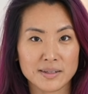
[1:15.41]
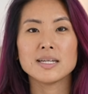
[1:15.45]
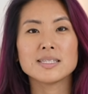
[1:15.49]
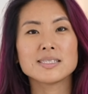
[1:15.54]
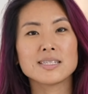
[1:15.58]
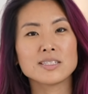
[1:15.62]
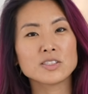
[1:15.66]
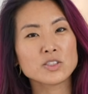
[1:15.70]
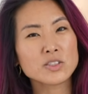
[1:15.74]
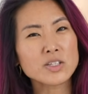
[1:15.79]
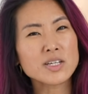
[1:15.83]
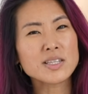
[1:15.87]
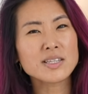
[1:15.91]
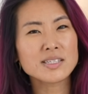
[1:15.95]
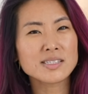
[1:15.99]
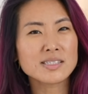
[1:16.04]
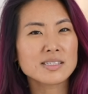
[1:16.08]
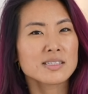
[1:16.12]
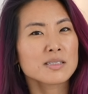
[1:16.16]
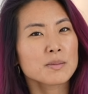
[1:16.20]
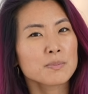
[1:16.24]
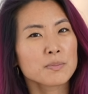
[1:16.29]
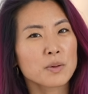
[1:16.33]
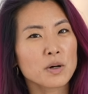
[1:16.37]
Essentially, this
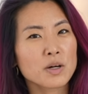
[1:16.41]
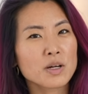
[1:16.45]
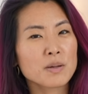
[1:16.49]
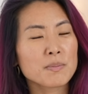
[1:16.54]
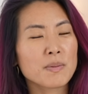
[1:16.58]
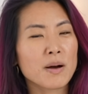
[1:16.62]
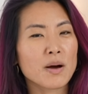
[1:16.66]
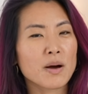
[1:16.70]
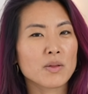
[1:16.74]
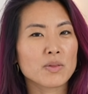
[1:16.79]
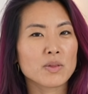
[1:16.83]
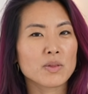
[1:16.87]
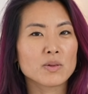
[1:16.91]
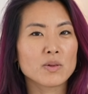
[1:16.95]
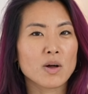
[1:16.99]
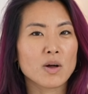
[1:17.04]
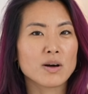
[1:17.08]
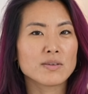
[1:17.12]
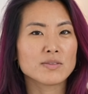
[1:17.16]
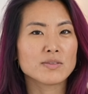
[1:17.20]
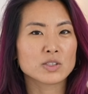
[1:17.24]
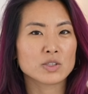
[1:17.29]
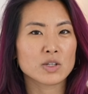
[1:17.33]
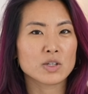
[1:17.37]
is a book about the law
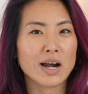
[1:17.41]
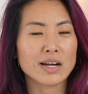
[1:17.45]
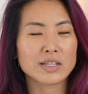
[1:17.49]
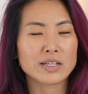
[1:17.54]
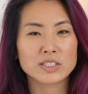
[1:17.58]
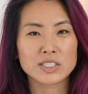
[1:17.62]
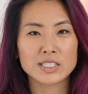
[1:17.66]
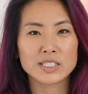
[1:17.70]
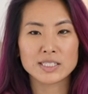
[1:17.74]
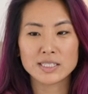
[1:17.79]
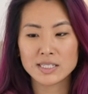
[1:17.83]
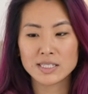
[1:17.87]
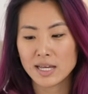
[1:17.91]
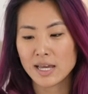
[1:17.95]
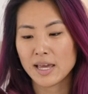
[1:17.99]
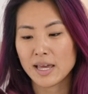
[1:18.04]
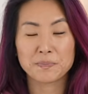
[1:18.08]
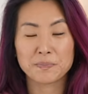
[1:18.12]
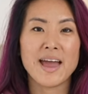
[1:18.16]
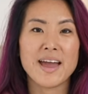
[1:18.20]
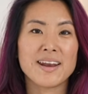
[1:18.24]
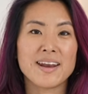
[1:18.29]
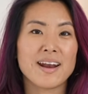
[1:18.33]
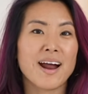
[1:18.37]
of attraction.
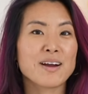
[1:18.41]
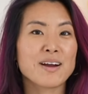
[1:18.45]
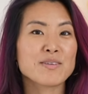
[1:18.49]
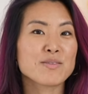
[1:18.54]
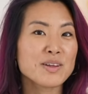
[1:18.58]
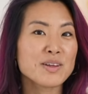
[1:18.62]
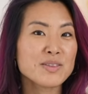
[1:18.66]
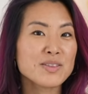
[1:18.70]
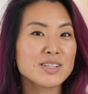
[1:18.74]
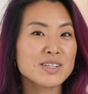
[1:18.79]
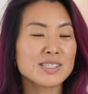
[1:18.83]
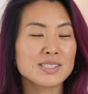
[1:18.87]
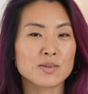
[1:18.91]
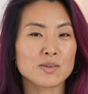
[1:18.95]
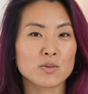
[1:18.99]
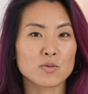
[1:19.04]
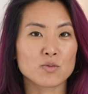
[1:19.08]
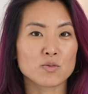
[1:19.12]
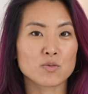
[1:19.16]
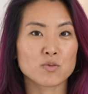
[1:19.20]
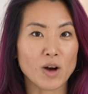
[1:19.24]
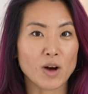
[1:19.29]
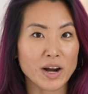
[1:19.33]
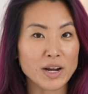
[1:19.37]
And I read this
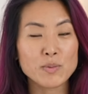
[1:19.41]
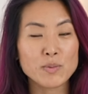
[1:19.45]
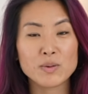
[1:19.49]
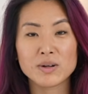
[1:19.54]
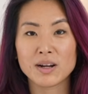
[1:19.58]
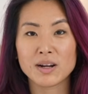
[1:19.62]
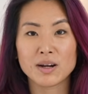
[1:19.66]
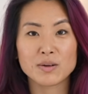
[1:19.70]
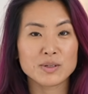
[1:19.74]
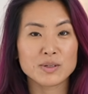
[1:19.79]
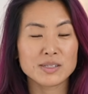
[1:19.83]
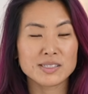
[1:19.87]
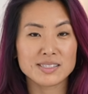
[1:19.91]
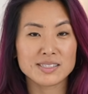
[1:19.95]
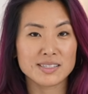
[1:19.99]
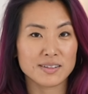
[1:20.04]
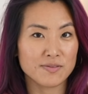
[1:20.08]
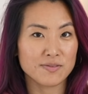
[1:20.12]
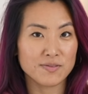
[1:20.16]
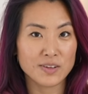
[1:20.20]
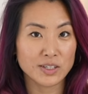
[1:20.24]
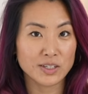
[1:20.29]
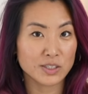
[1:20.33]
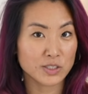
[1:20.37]
right when I was
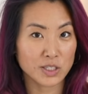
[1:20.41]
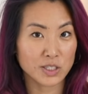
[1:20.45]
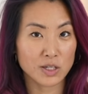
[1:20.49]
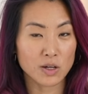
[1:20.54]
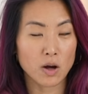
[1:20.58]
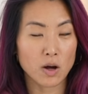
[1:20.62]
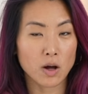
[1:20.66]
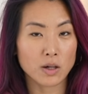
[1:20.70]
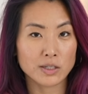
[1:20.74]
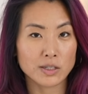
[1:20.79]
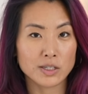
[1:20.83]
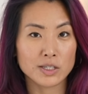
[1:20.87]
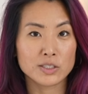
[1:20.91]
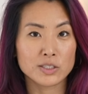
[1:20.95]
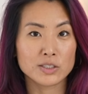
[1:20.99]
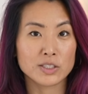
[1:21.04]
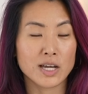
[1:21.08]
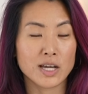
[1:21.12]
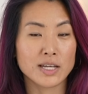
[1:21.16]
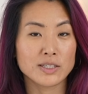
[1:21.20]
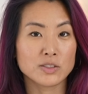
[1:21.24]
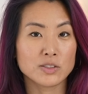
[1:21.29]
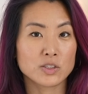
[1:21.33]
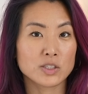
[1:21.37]
finishing college
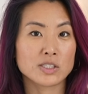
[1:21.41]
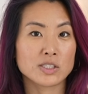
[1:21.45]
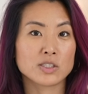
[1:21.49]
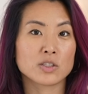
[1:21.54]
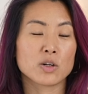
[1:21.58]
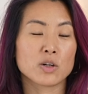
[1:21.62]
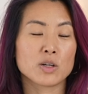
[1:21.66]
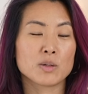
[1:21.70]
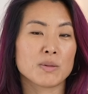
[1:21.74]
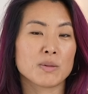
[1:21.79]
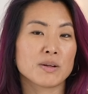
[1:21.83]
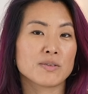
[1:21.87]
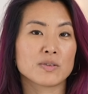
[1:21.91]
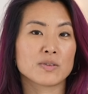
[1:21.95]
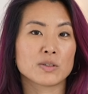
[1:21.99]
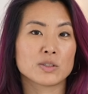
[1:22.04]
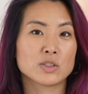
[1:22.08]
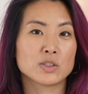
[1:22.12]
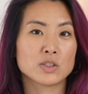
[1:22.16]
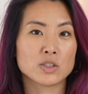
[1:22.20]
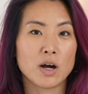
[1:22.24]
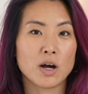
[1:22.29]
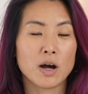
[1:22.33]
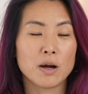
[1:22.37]
and just starting my
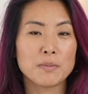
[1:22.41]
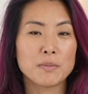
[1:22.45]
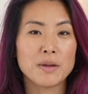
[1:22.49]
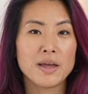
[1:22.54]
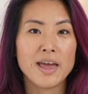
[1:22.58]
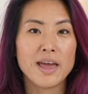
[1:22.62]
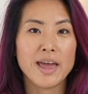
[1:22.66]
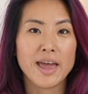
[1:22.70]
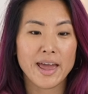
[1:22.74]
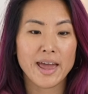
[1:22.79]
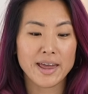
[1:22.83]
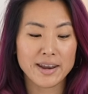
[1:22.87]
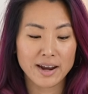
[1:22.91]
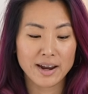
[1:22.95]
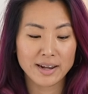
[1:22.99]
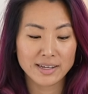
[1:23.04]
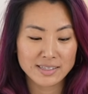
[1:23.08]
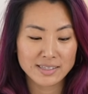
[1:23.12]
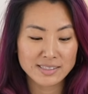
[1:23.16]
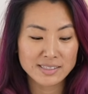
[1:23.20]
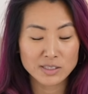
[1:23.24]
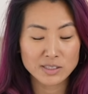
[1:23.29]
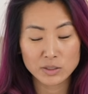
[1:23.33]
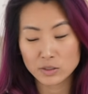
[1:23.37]
first job. And I
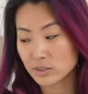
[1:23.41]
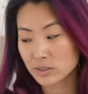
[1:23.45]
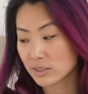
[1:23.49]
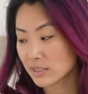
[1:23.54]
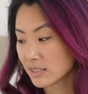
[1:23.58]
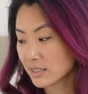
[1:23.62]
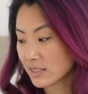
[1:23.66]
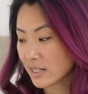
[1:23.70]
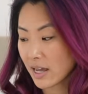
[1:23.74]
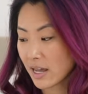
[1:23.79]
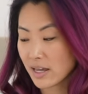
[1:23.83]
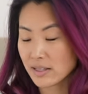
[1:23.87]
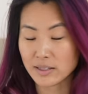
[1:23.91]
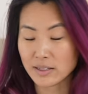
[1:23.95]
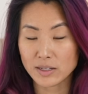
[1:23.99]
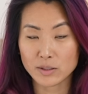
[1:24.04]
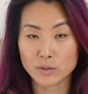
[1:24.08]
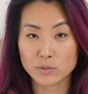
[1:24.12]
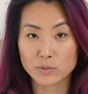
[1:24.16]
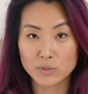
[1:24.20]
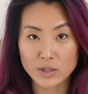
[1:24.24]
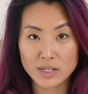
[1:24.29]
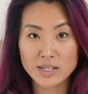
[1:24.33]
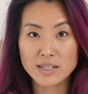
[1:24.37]
can seriously say, like,
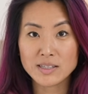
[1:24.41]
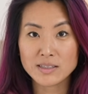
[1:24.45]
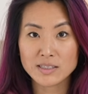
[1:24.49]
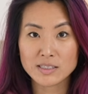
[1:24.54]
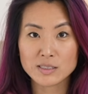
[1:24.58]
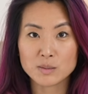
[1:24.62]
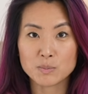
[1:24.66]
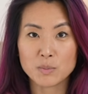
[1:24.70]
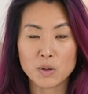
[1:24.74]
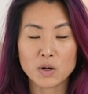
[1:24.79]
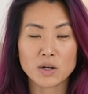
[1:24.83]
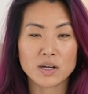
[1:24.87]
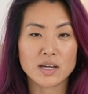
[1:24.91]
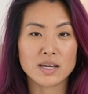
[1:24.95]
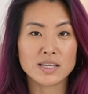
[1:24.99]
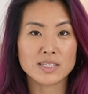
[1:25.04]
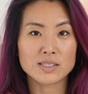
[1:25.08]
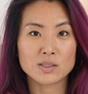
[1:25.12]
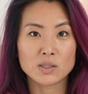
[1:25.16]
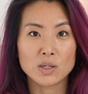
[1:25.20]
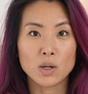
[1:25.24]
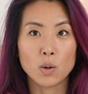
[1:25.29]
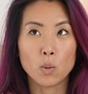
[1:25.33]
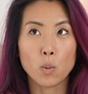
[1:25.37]
reading this book
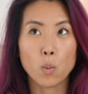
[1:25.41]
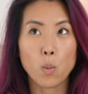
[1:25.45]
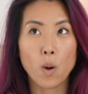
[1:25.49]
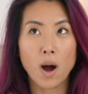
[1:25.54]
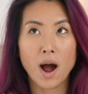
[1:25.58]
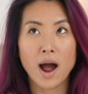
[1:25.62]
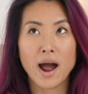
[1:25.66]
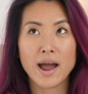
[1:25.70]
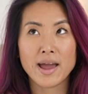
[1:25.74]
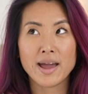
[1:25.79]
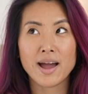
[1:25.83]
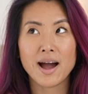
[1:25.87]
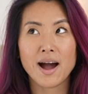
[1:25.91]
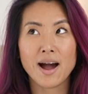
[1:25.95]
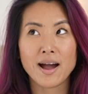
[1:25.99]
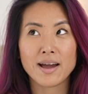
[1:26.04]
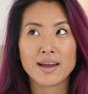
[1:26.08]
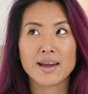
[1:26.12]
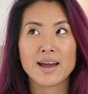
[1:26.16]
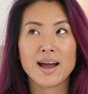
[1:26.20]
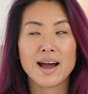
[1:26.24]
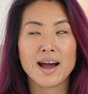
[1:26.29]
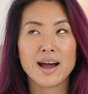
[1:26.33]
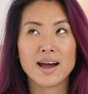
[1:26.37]
is why I
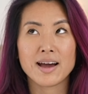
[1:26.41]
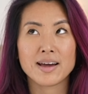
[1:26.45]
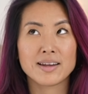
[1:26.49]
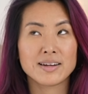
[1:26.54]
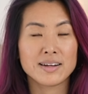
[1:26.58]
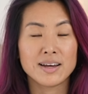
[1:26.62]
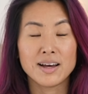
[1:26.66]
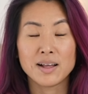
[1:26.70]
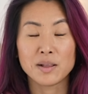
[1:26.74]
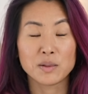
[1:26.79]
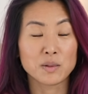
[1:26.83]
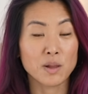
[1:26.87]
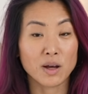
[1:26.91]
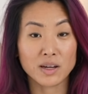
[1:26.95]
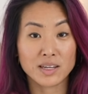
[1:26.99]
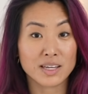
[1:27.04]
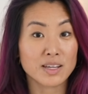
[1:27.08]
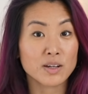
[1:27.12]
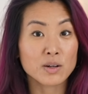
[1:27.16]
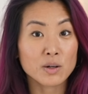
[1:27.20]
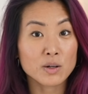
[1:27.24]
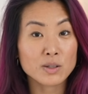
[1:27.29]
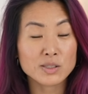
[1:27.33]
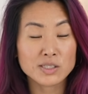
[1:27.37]
had lucky
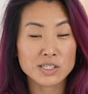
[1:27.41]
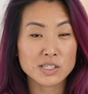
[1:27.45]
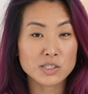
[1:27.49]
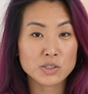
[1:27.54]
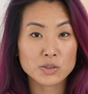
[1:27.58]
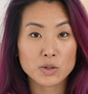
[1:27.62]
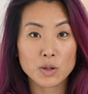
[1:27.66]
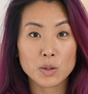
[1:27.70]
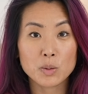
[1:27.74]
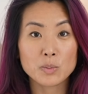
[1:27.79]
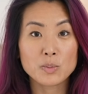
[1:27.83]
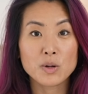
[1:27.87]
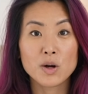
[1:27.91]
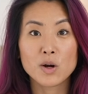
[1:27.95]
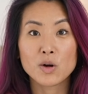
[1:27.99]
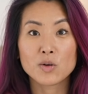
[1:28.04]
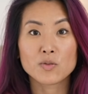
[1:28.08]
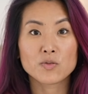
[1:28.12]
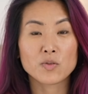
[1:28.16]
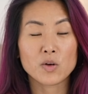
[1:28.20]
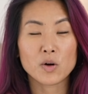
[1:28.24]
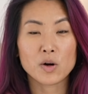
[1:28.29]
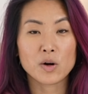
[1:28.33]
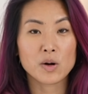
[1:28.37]
girl syndrome
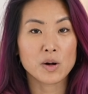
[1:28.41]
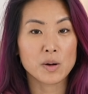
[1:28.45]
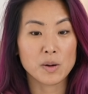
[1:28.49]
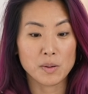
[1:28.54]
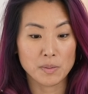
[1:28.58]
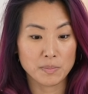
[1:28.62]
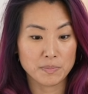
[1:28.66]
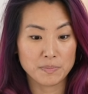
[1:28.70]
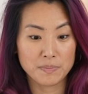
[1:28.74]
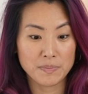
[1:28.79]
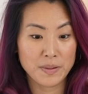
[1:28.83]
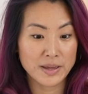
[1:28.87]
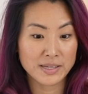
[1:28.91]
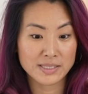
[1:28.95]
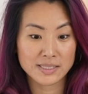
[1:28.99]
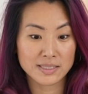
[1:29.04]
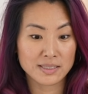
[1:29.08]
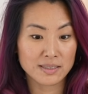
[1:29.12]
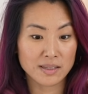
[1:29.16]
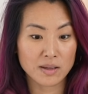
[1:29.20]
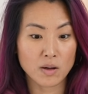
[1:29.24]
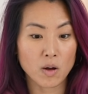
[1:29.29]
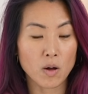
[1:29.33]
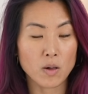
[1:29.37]
for
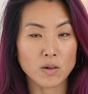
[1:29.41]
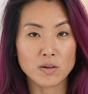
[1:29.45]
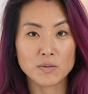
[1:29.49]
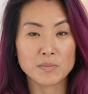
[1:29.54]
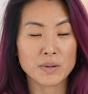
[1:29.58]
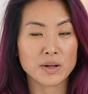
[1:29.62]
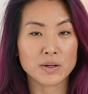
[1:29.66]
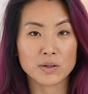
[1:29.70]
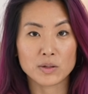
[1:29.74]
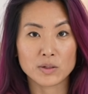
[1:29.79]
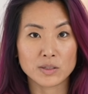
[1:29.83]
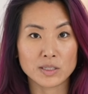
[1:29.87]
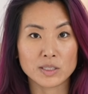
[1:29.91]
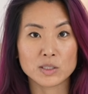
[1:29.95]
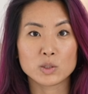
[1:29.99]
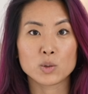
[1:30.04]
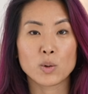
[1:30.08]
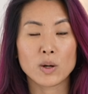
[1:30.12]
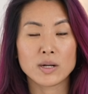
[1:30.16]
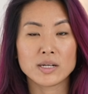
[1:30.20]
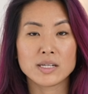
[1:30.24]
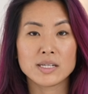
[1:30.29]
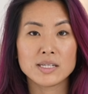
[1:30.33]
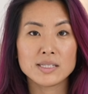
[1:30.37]
basically all of my early
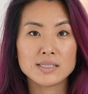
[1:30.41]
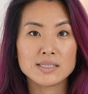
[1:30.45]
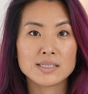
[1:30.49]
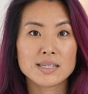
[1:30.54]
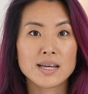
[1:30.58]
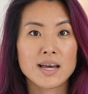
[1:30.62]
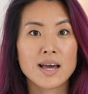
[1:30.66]
20s.